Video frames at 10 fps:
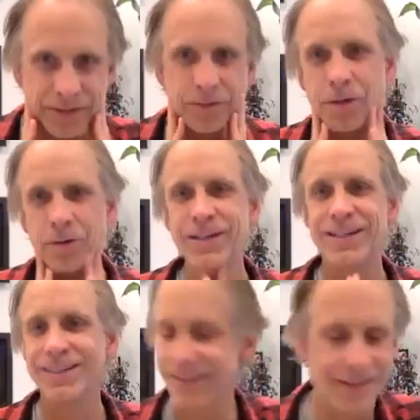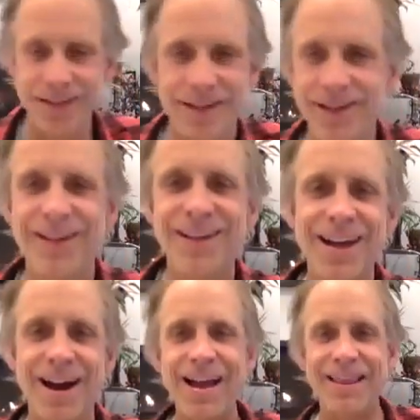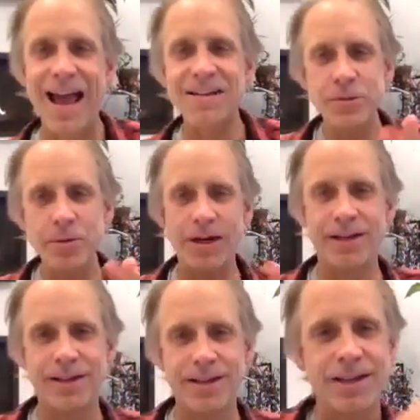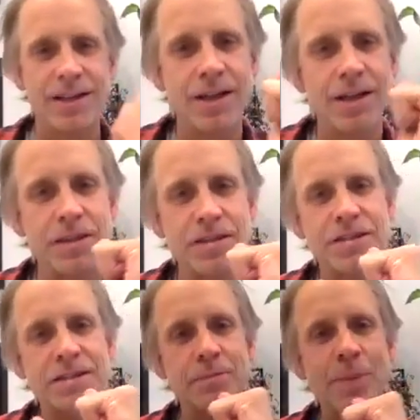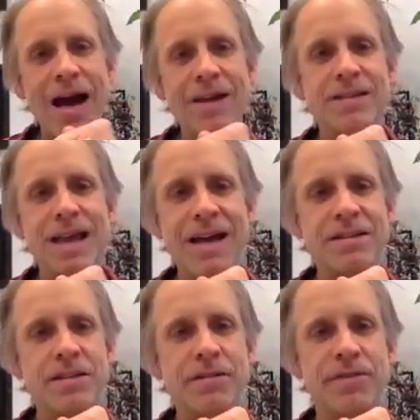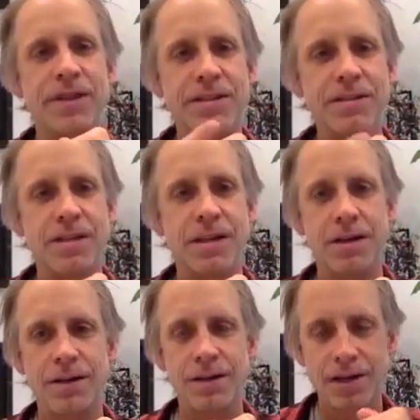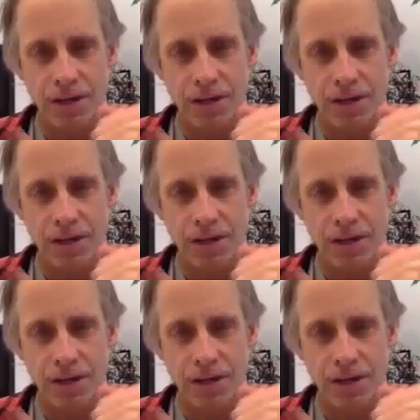Woo! All right, last one. The sides of the fist here